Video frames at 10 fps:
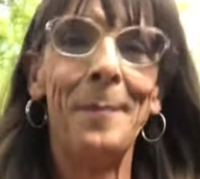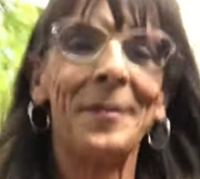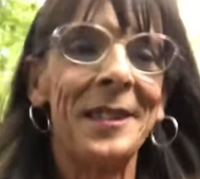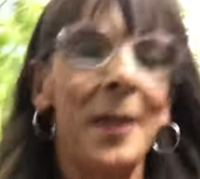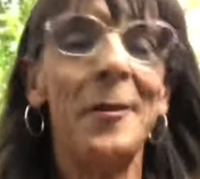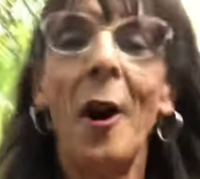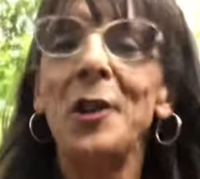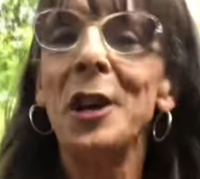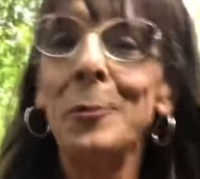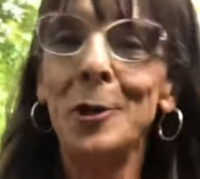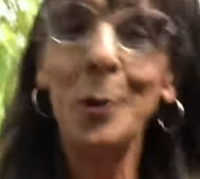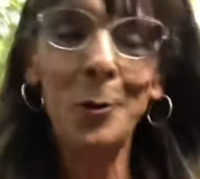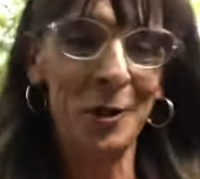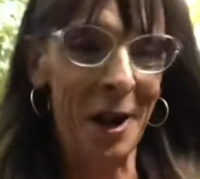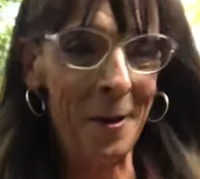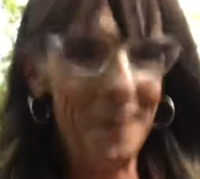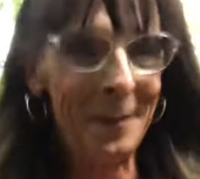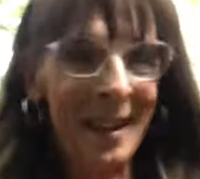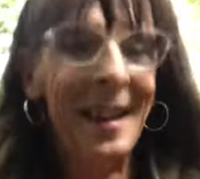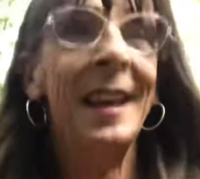So I shall do so.
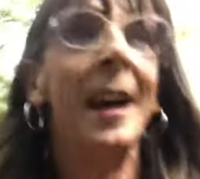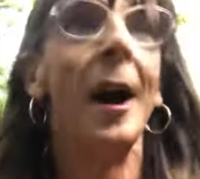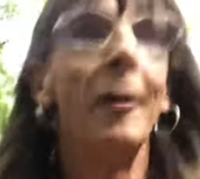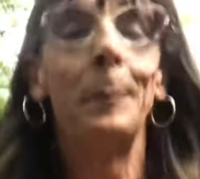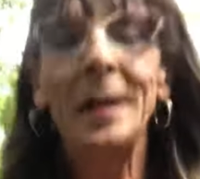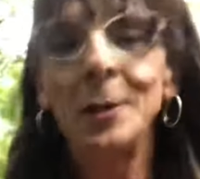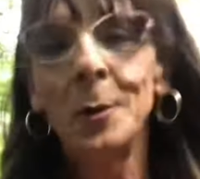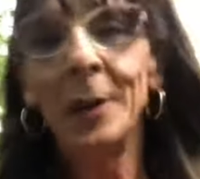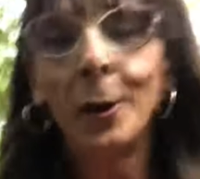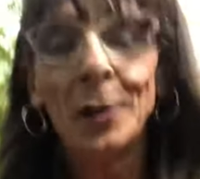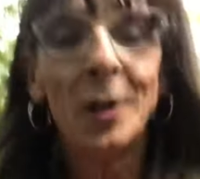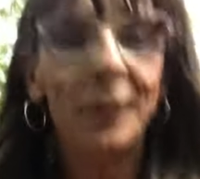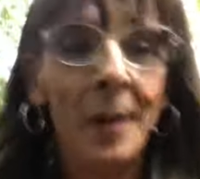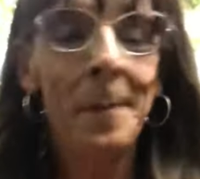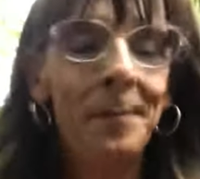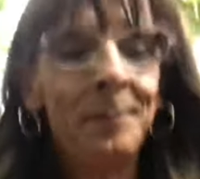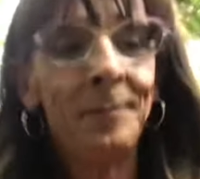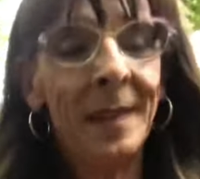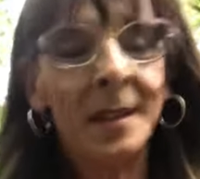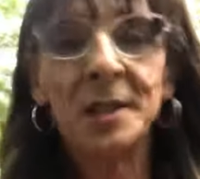I've been doing a lot of
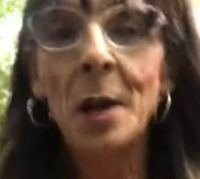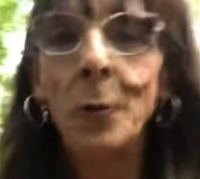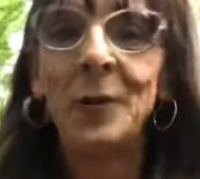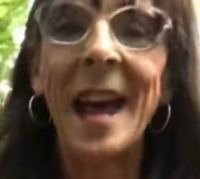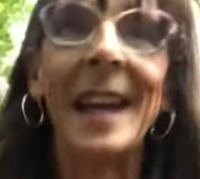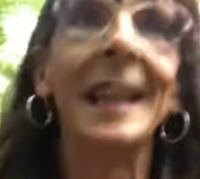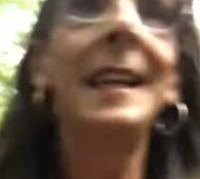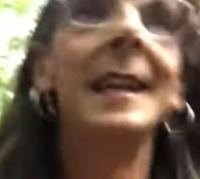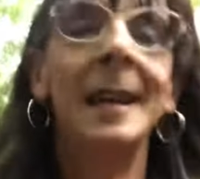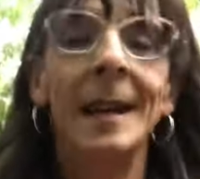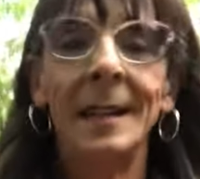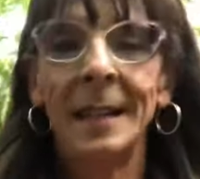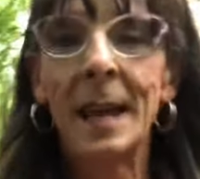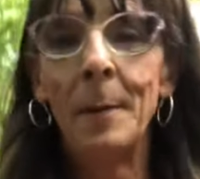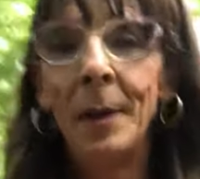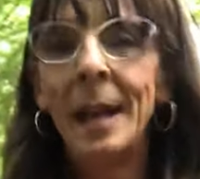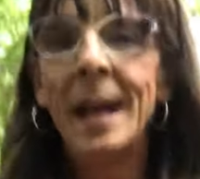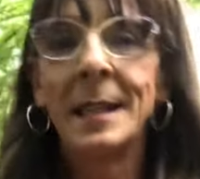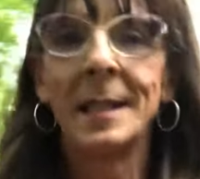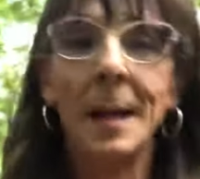self-tanning to get my
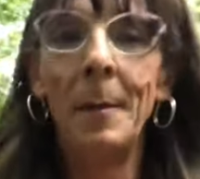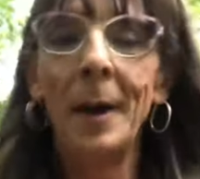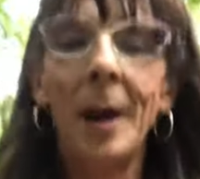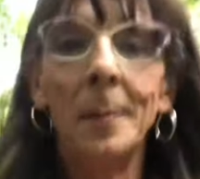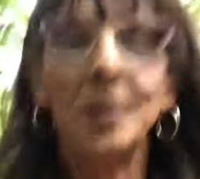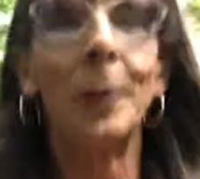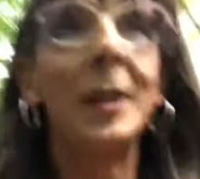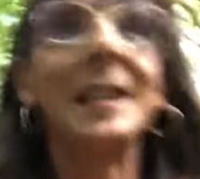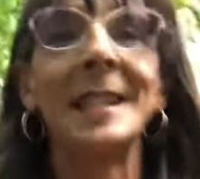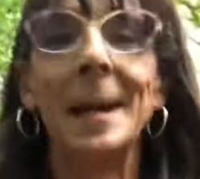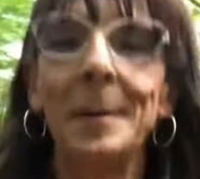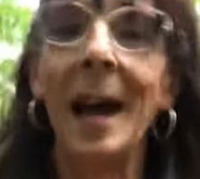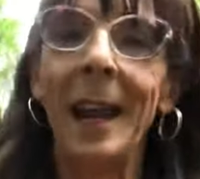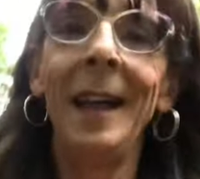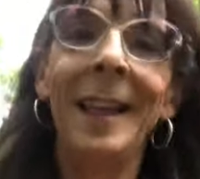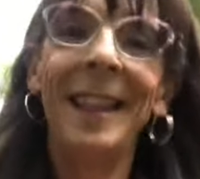legs and my arms looking the same colour.